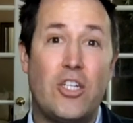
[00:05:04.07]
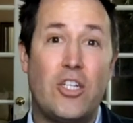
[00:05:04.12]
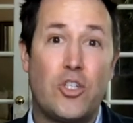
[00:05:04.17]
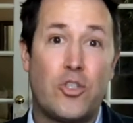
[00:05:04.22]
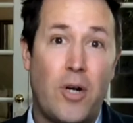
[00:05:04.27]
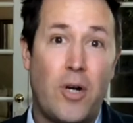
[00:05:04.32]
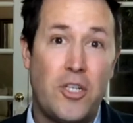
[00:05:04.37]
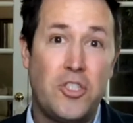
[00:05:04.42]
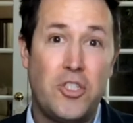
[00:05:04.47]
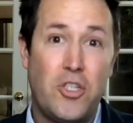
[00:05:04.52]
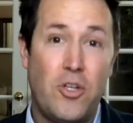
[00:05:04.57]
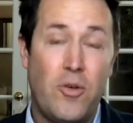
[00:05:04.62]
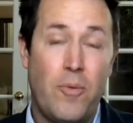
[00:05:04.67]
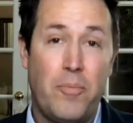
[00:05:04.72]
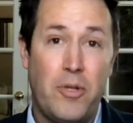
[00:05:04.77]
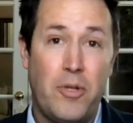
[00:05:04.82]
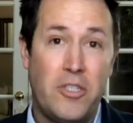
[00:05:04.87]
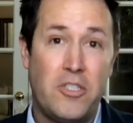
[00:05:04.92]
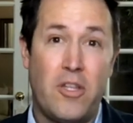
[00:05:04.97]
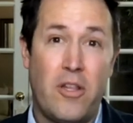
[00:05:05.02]
that trust you
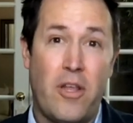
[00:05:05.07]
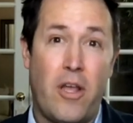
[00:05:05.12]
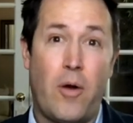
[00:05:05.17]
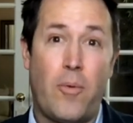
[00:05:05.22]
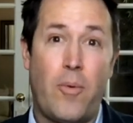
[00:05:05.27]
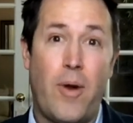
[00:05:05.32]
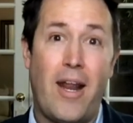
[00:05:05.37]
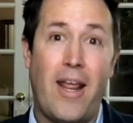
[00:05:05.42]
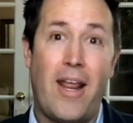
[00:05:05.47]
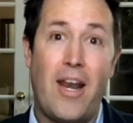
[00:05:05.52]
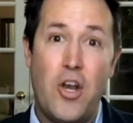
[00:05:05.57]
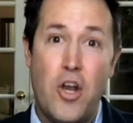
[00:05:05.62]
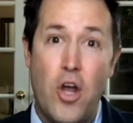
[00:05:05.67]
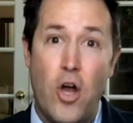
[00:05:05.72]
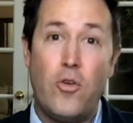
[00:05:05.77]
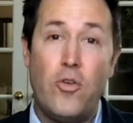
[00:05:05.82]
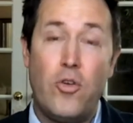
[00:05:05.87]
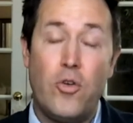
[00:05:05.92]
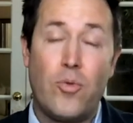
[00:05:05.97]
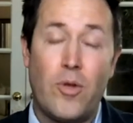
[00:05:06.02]
implicitly already
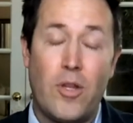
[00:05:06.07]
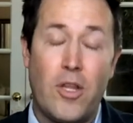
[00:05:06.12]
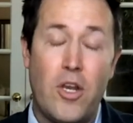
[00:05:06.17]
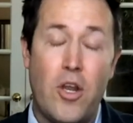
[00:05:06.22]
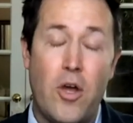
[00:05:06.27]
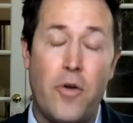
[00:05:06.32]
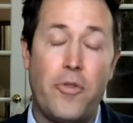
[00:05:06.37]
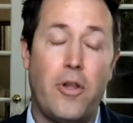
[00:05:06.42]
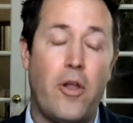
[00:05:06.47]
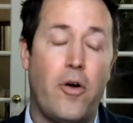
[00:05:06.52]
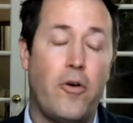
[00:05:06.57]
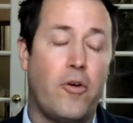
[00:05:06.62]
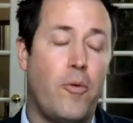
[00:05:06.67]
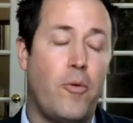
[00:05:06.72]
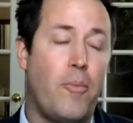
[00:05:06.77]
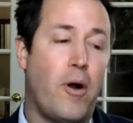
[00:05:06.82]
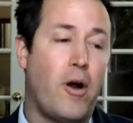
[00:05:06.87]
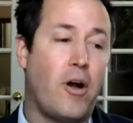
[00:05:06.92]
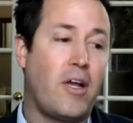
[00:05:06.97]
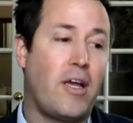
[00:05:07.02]
know you really know the
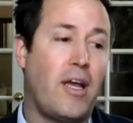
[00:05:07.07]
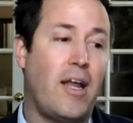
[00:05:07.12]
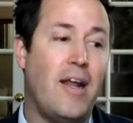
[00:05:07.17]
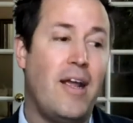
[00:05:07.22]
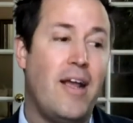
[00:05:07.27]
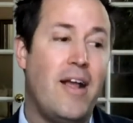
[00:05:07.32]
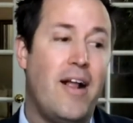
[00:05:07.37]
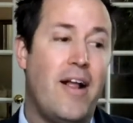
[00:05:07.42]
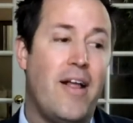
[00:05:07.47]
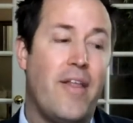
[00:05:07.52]
local market.